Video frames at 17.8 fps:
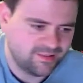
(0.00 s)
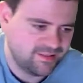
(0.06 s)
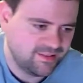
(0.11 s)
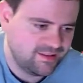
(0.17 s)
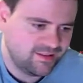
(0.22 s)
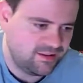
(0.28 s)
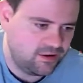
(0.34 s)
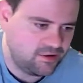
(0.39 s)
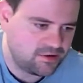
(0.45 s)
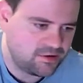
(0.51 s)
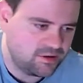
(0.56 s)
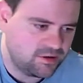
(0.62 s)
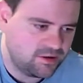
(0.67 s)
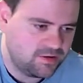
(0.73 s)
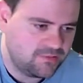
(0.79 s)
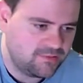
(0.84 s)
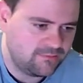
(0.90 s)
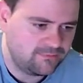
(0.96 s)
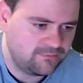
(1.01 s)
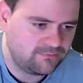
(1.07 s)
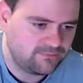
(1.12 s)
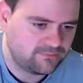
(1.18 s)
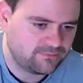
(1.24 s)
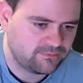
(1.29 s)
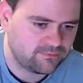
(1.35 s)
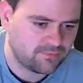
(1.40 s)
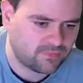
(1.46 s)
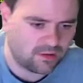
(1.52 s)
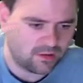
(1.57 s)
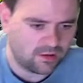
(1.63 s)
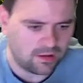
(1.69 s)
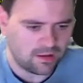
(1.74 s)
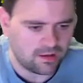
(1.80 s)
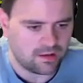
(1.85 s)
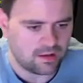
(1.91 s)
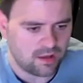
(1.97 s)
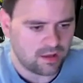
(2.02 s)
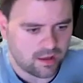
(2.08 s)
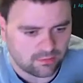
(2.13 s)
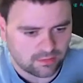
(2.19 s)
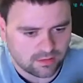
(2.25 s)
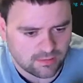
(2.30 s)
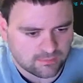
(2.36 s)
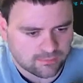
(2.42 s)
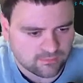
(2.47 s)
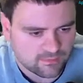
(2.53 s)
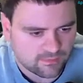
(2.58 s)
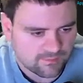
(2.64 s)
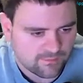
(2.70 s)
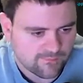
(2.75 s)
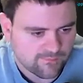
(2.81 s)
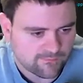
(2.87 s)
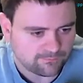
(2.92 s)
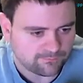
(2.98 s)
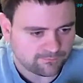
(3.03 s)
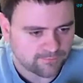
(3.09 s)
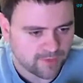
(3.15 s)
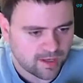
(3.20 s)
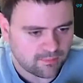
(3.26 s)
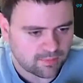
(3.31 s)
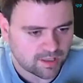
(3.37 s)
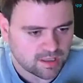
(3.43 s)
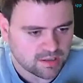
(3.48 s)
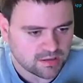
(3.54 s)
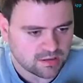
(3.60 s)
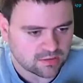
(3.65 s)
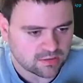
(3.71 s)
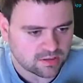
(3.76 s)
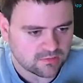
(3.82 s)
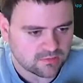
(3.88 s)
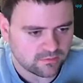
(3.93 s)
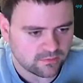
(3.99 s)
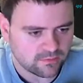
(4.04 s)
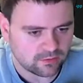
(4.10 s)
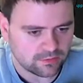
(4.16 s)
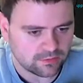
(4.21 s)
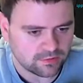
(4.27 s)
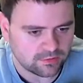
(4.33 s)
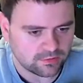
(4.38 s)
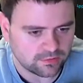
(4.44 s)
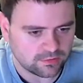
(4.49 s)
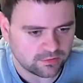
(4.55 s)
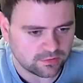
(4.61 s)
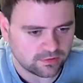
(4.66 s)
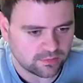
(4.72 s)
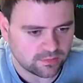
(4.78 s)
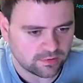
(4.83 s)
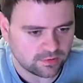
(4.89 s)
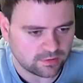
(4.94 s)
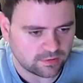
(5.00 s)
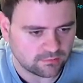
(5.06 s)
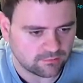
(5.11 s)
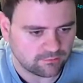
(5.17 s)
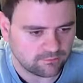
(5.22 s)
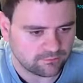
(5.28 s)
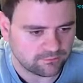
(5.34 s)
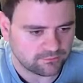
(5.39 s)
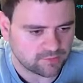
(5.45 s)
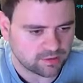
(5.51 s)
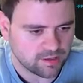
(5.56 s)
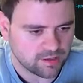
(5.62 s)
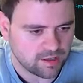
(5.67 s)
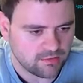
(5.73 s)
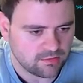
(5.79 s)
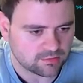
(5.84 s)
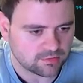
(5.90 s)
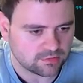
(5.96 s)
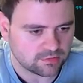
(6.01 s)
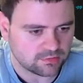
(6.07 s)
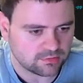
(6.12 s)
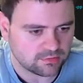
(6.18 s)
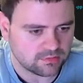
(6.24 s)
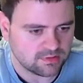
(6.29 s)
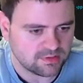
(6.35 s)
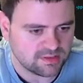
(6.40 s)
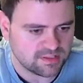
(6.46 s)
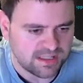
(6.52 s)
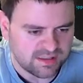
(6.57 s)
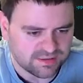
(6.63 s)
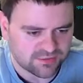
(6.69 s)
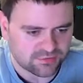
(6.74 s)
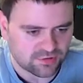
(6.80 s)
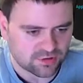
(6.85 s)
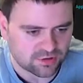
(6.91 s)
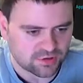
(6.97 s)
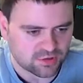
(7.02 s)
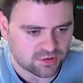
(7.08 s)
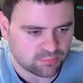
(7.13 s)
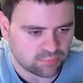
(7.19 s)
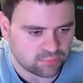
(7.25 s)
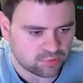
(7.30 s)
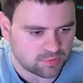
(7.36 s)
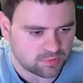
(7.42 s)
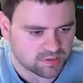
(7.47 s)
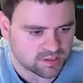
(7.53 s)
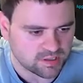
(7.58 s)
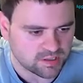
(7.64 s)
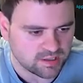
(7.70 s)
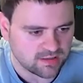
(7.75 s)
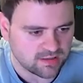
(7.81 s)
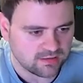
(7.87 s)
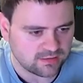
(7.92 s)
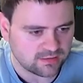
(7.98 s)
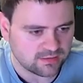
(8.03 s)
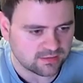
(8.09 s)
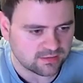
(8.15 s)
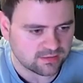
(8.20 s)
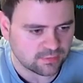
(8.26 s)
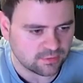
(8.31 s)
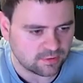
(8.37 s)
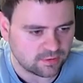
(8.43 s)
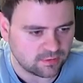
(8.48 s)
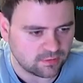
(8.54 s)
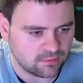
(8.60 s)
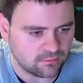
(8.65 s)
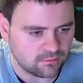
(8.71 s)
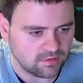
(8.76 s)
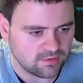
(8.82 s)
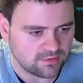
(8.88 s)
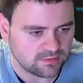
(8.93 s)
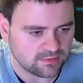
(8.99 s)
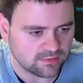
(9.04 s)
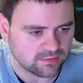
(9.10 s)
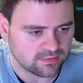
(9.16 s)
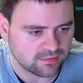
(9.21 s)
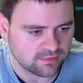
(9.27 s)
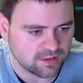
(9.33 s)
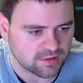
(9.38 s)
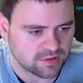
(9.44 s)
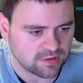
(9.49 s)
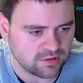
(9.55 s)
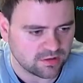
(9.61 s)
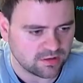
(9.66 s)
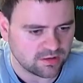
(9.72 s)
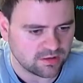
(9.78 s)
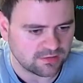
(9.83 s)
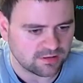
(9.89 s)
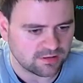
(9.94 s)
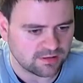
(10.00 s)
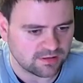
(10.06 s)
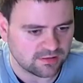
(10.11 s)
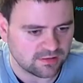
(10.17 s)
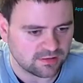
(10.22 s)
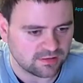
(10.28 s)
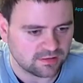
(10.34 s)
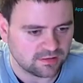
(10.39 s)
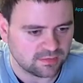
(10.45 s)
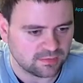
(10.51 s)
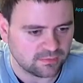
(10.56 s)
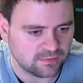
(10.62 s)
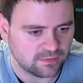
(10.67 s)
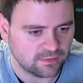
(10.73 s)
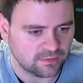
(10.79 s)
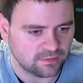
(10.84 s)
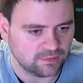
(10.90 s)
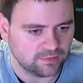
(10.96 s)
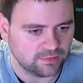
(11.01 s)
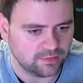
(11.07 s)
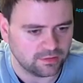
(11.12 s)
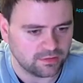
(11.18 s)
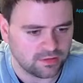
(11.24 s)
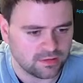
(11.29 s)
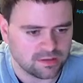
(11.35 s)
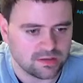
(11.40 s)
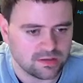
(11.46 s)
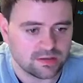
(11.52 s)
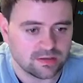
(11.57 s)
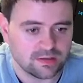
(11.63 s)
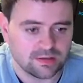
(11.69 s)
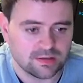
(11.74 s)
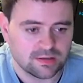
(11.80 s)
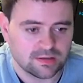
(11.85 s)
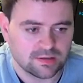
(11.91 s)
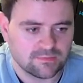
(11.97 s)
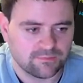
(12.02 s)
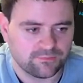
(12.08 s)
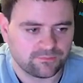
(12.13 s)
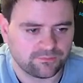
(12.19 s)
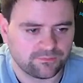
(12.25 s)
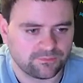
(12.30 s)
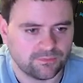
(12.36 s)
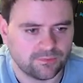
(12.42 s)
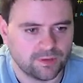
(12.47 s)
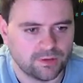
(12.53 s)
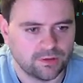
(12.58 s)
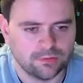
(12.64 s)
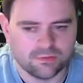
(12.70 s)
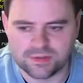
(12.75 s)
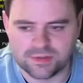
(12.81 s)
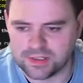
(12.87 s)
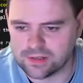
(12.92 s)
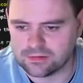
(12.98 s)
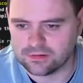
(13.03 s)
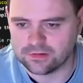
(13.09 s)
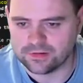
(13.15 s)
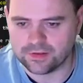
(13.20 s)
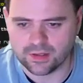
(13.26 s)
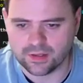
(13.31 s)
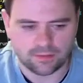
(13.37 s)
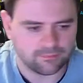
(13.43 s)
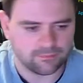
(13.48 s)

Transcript: Okay. Error. Application creation failed due to type error. Cannot destructure property instance URL of this .session as it is undefined. Oh dear, oh dear.